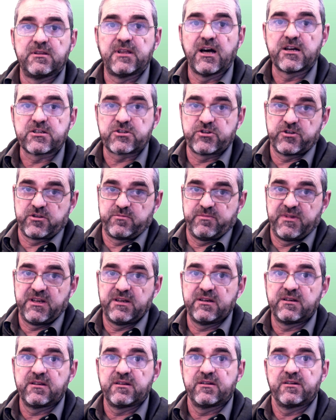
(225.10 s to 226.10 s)
does not
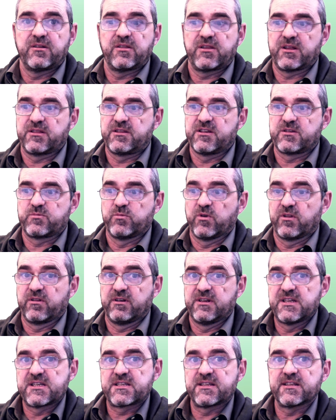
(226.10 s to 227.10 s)
mean that this
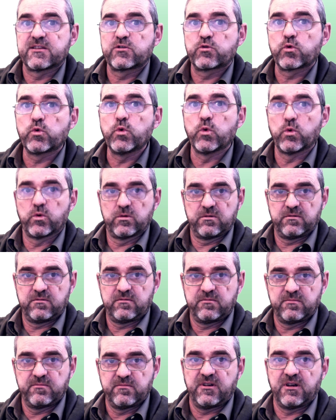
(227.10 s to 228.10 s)
model is the true
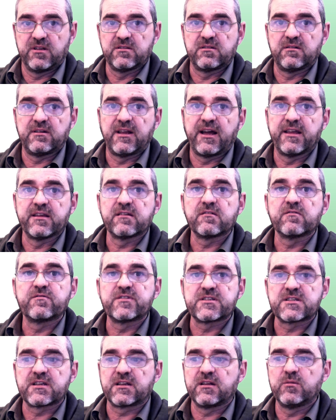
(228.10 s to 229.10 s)
underlying
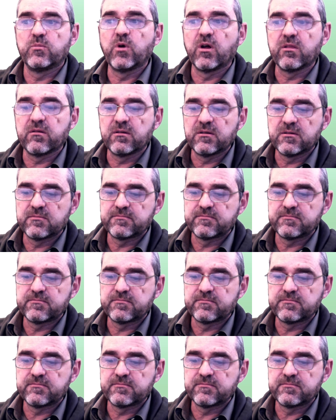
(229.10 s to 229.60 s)
physical model.